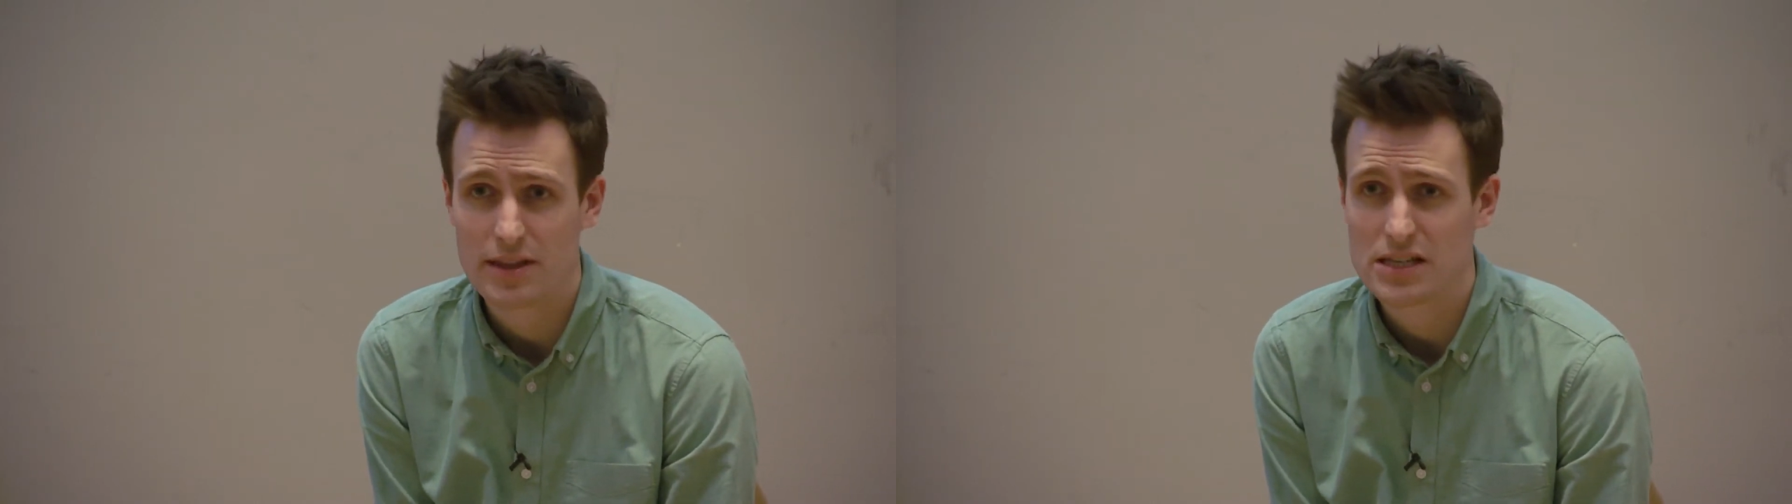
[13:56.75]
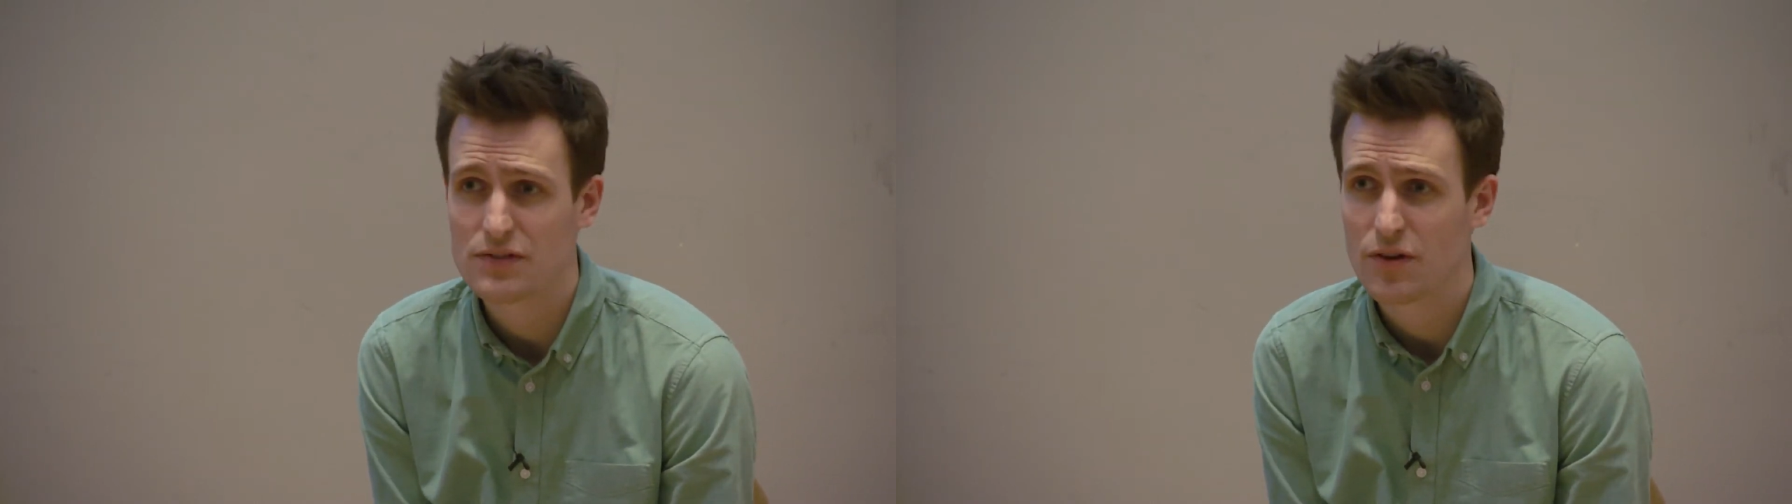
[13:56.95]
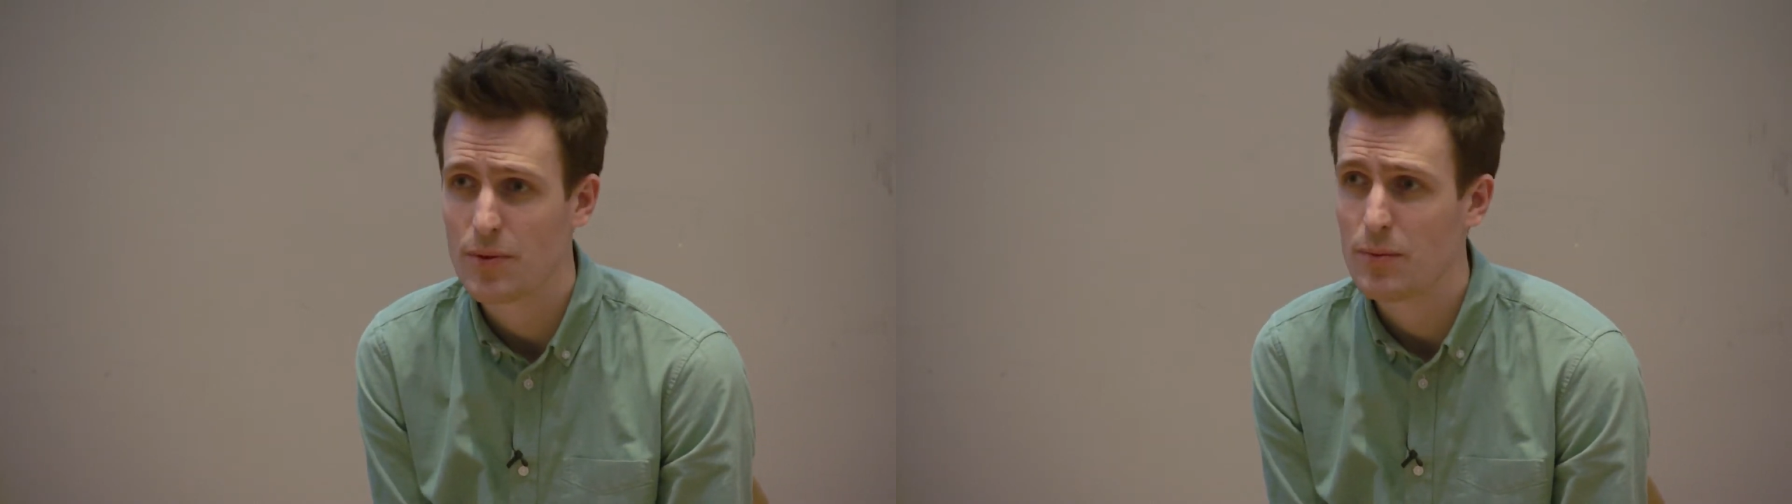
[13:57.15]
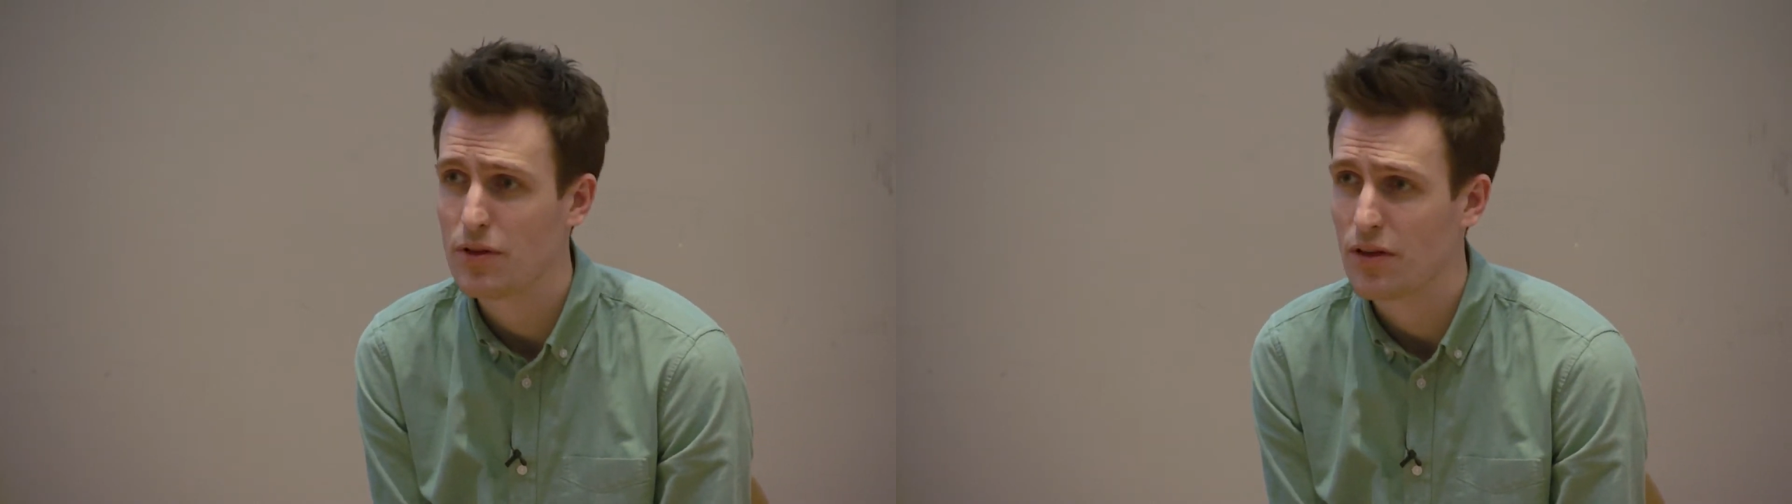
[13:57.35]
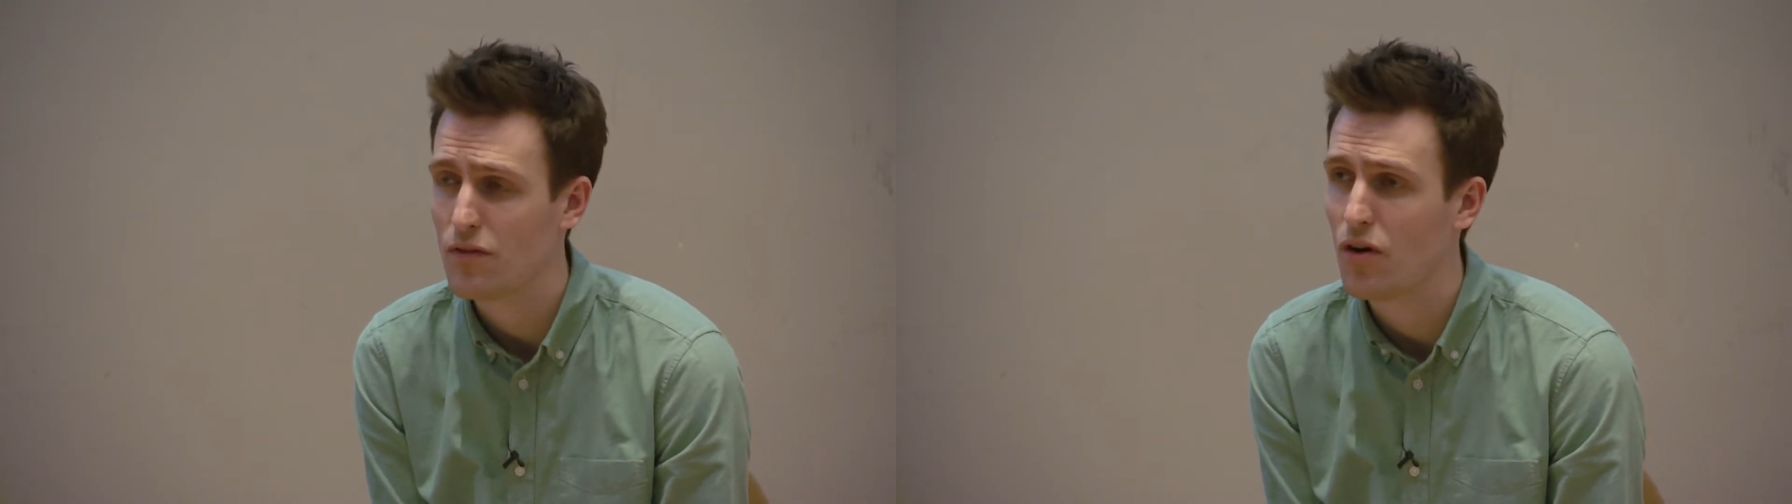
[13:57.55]
and this is for people
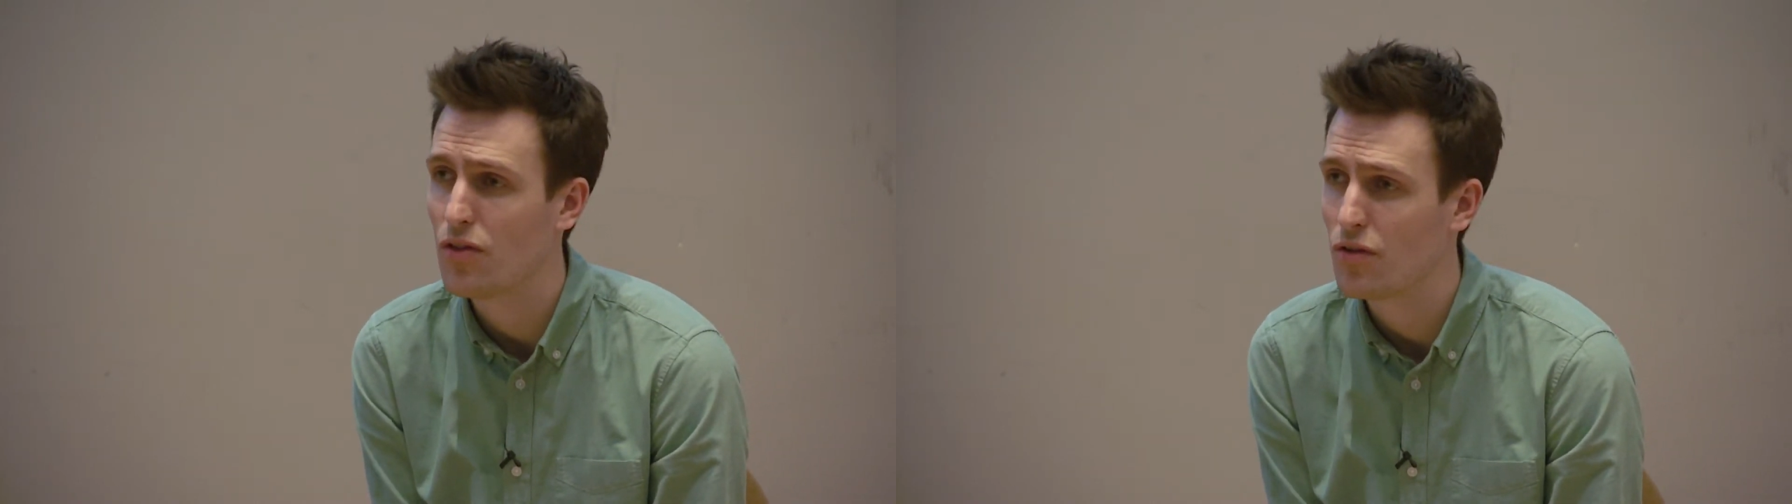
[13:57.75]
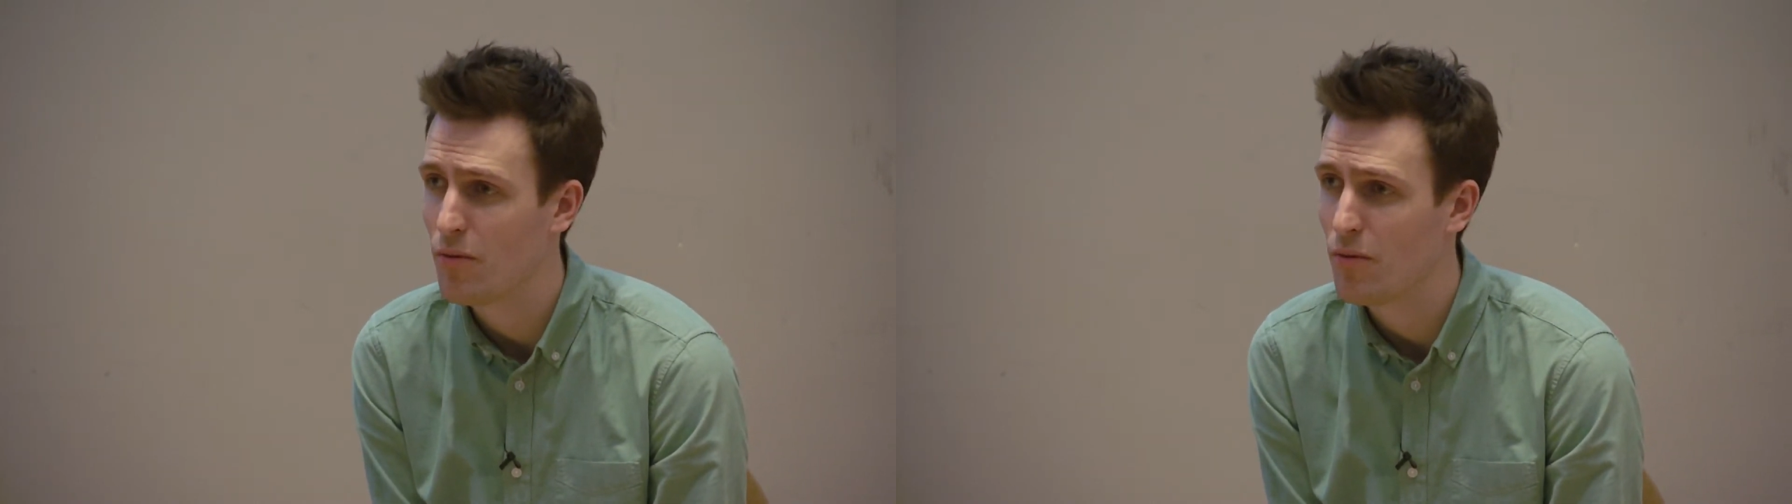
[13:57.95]
that have got their